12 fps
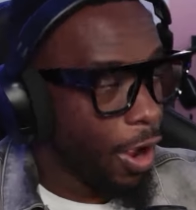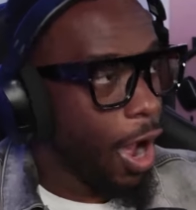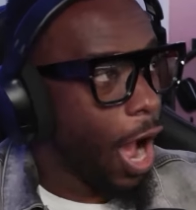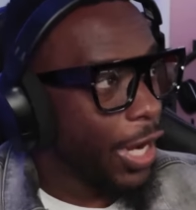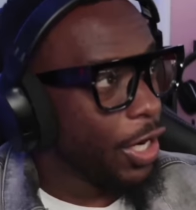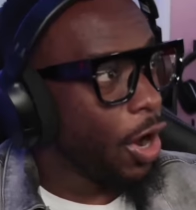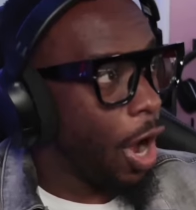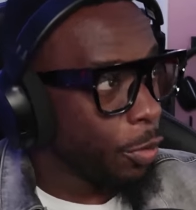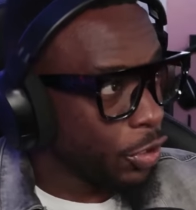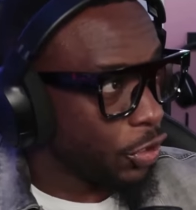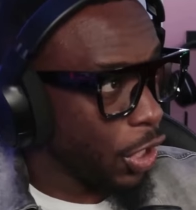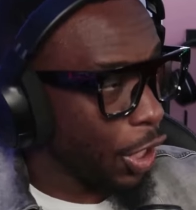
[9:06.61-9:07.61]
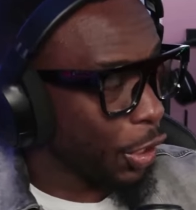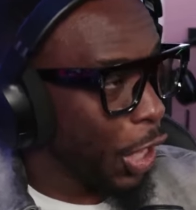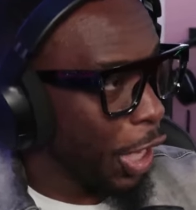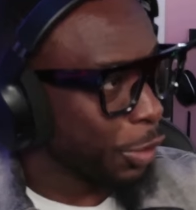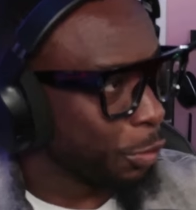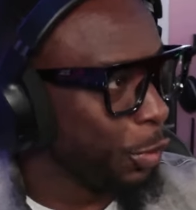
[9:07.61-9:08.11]
I know I was sick
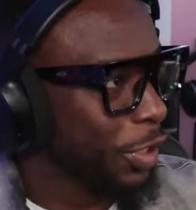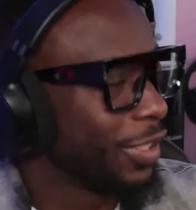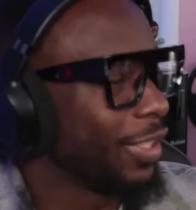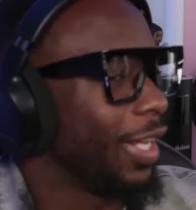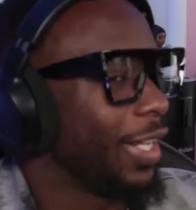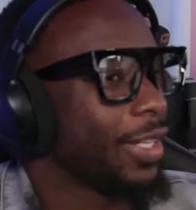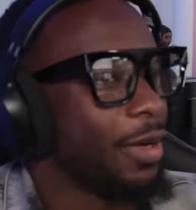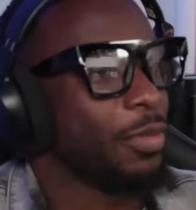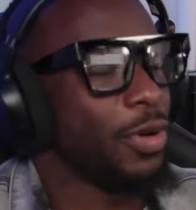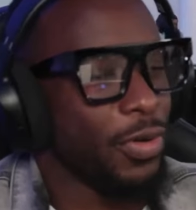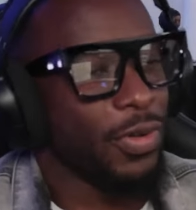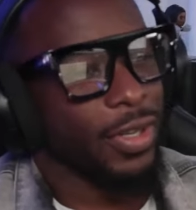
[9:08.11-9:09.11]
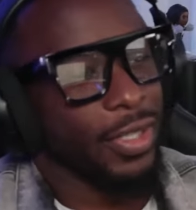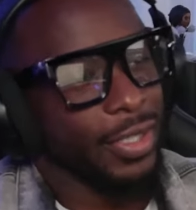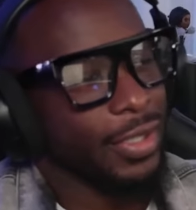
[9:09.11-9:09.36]
last week. Like, come on.